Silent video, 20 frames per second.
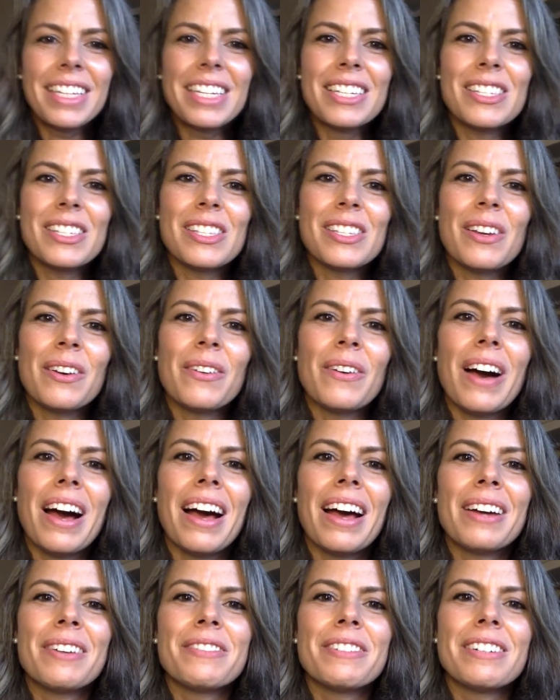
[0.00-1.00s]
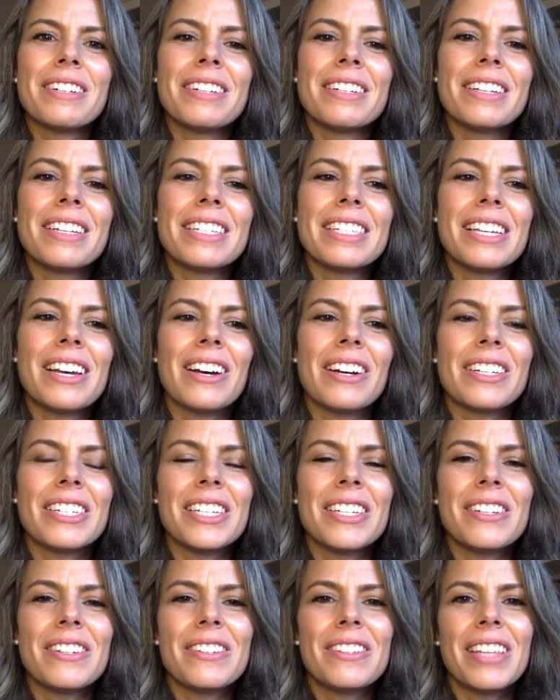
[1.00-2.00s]
So I will talk
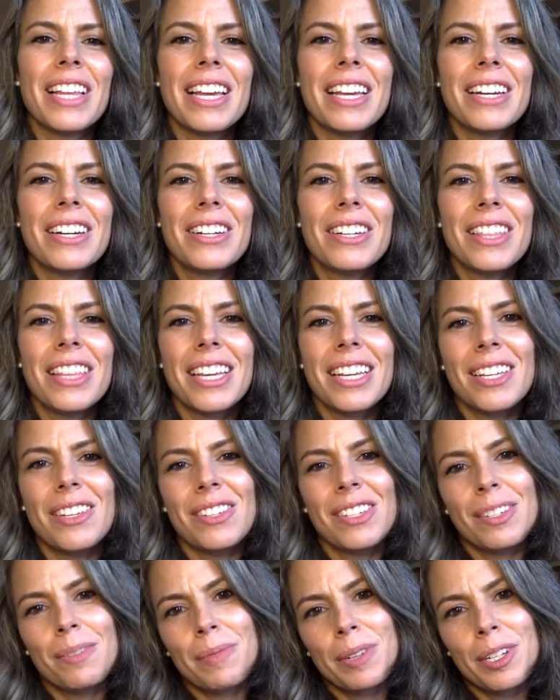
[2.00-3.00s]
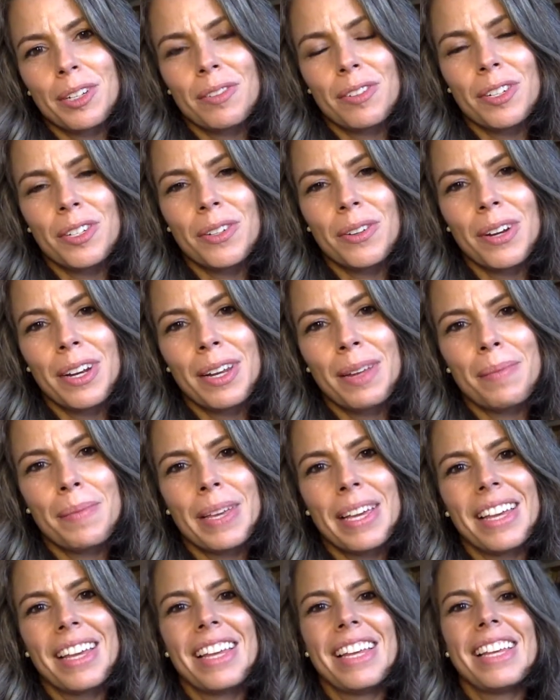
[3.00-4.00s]
to you later. Thank you so much for joining
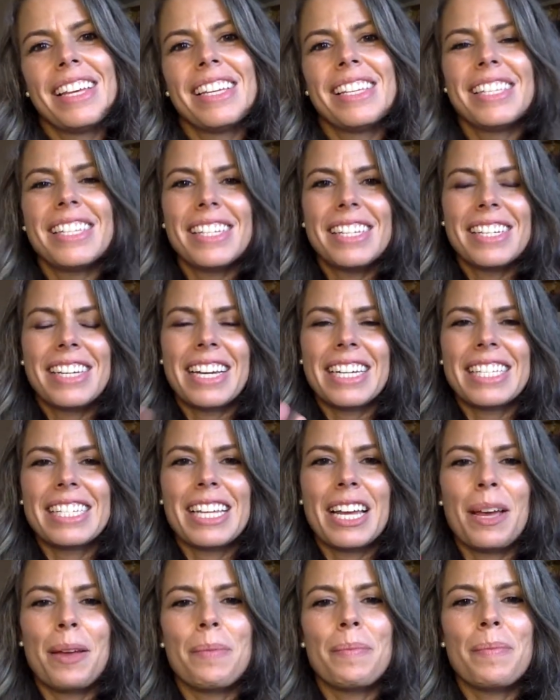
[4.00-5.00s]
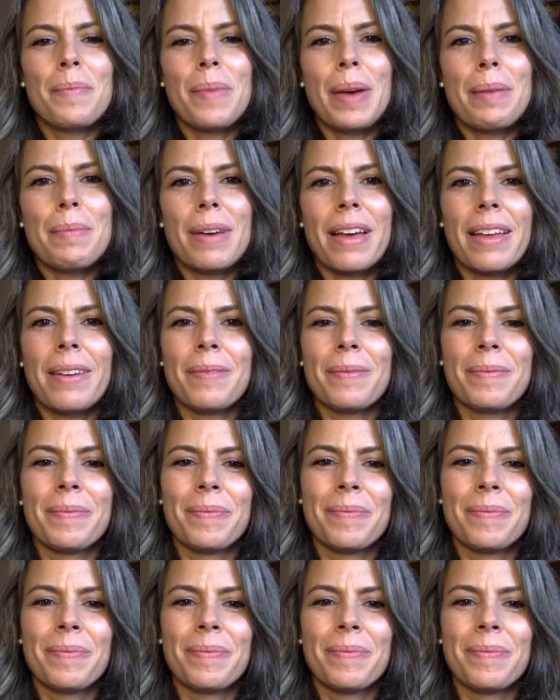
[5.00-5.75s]
me. See you next time. Bye-bye.